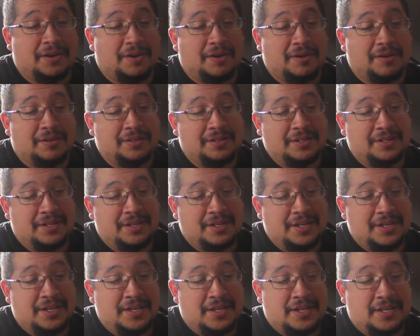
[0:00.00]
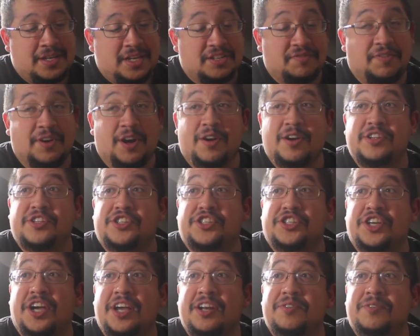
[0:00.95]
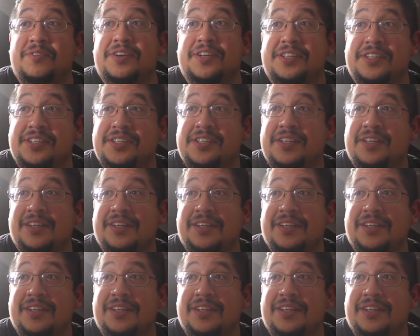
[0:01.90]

girl is very generous.